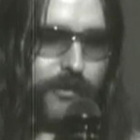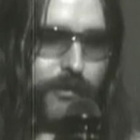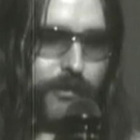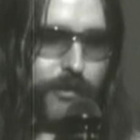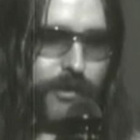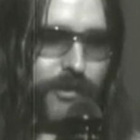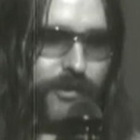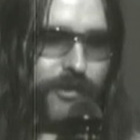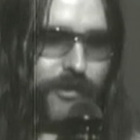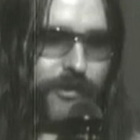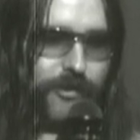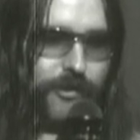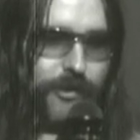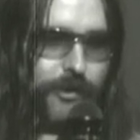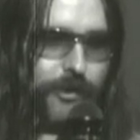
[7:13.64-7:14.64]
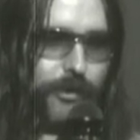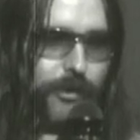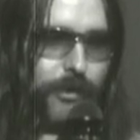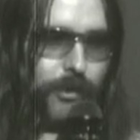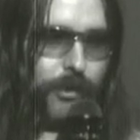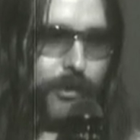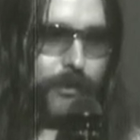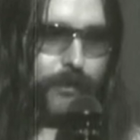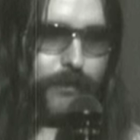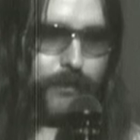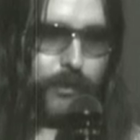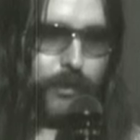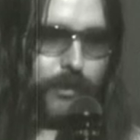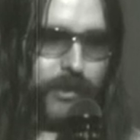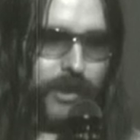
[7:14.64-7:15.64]
which is to
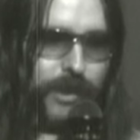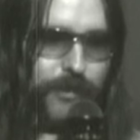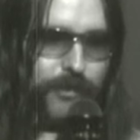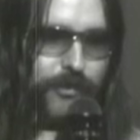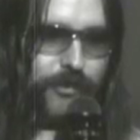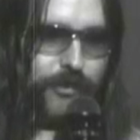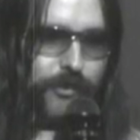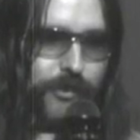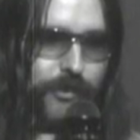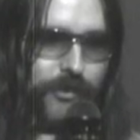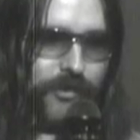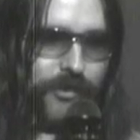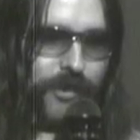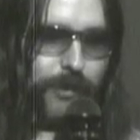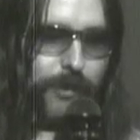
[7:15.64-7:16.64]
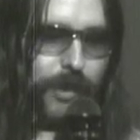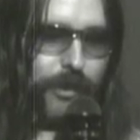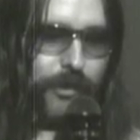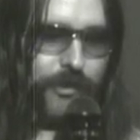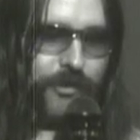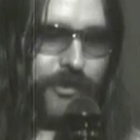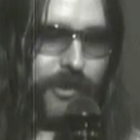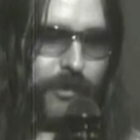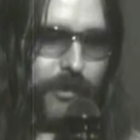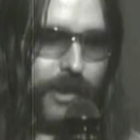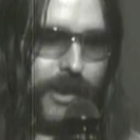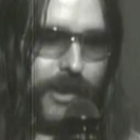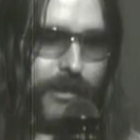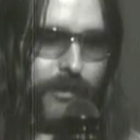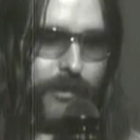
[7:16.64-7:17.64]
hook it up to a sync pulse
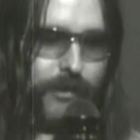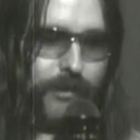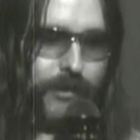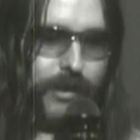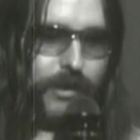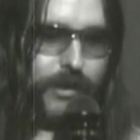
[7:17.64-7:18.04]
generator and